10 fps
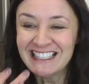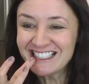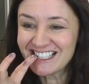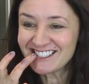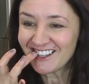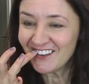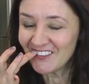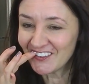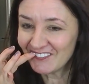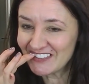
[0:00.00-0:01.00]
Geez, I hope
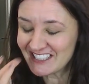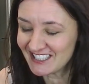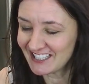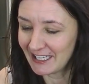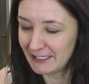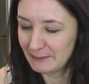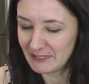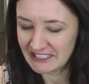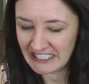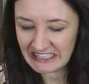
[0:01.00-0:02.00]
I got bits of salad in
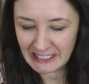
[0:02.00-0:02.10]
my teeth.